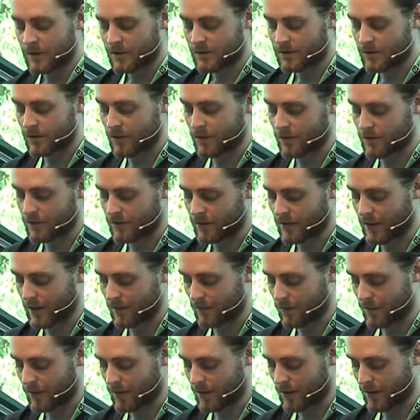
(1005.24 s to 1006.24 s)
So yeah,
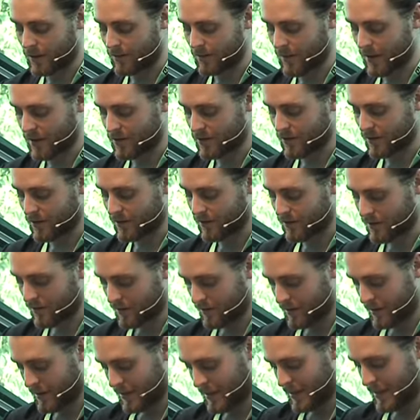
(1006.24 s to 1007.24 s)
we can imagine
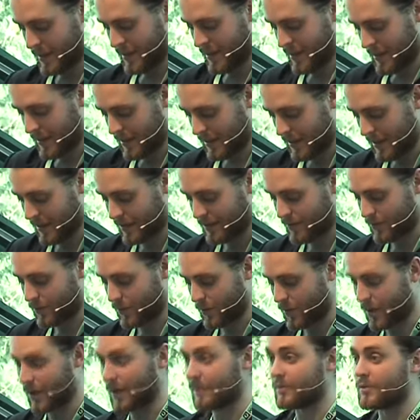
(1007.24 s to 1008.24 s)
that's
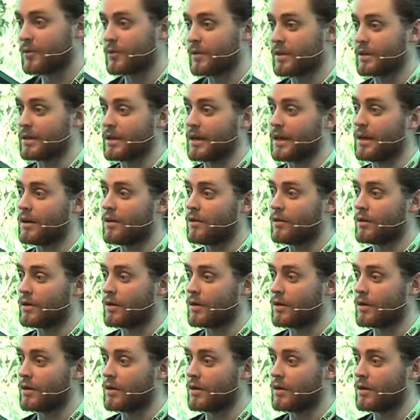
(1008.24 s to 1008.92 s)
what I'm doing now,